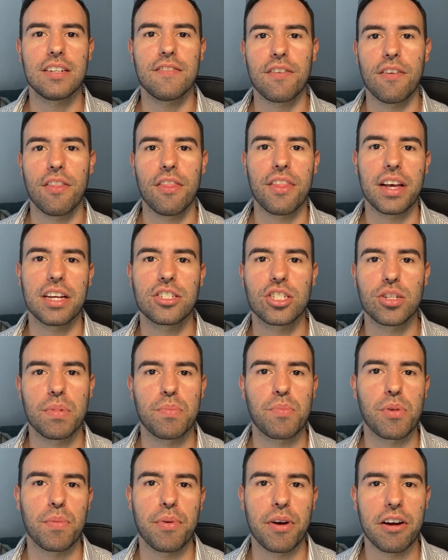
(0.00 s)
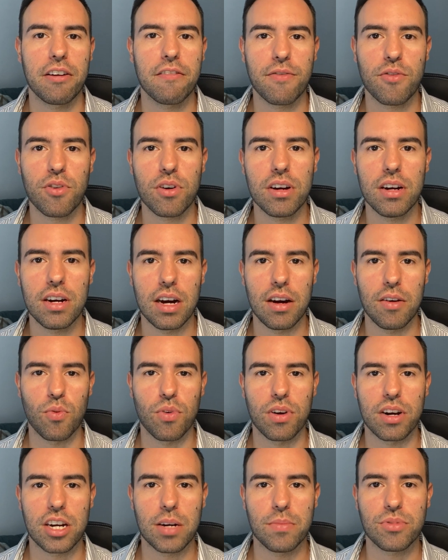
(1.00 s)
different things to be prepared for
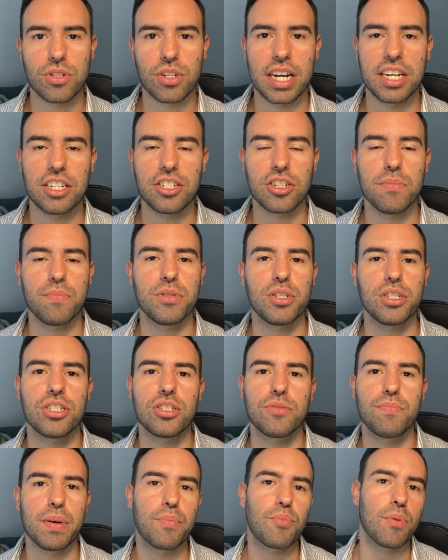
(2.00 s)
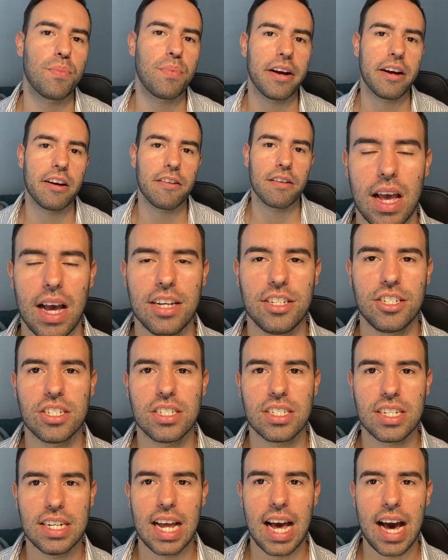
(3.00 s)
when it comes to nature, but just be prepared. And
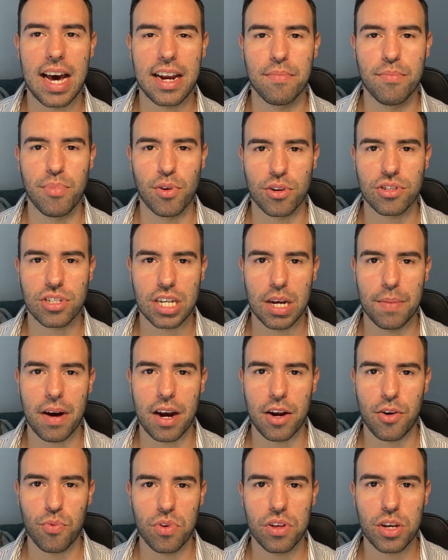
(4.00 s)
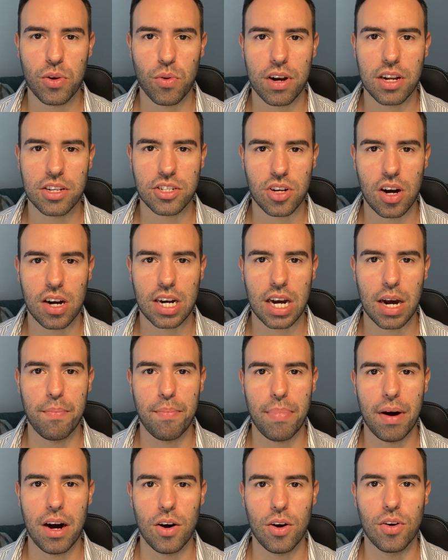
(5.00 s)
just an added bonus tip, I really want to talk
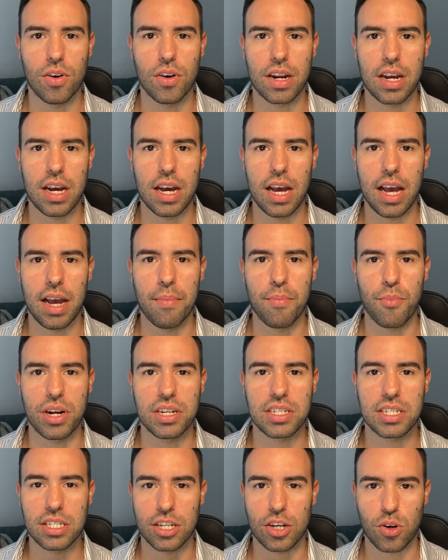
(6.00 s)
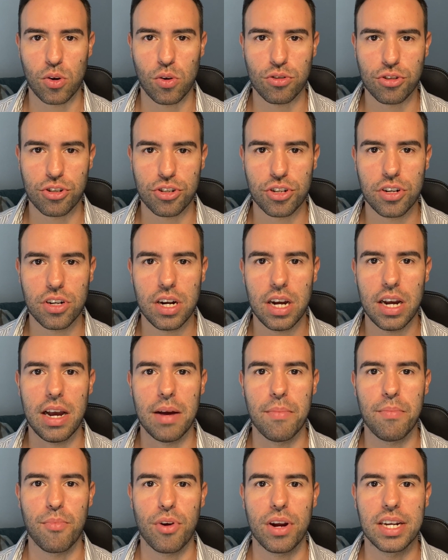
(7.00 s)
about embracing the culture,
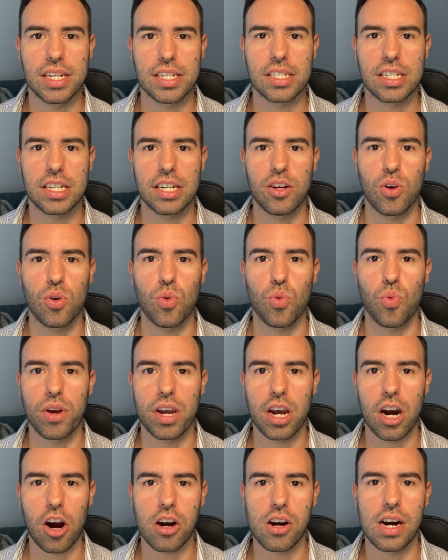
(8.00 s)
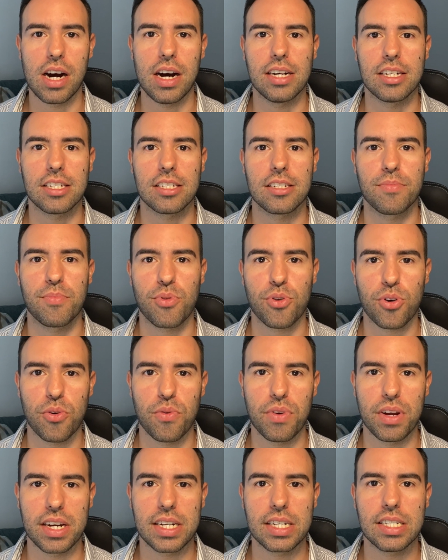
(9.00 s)
embracing who we are as Puerto
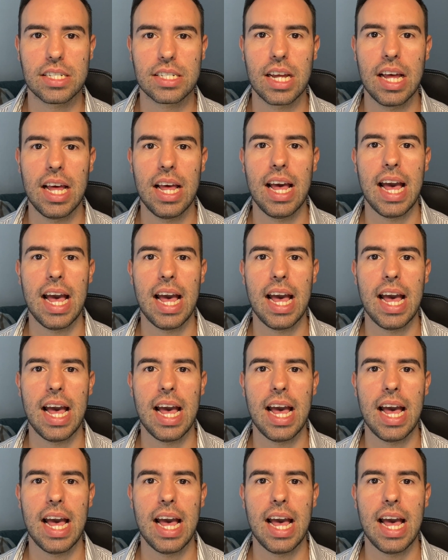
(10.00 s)
Ricans,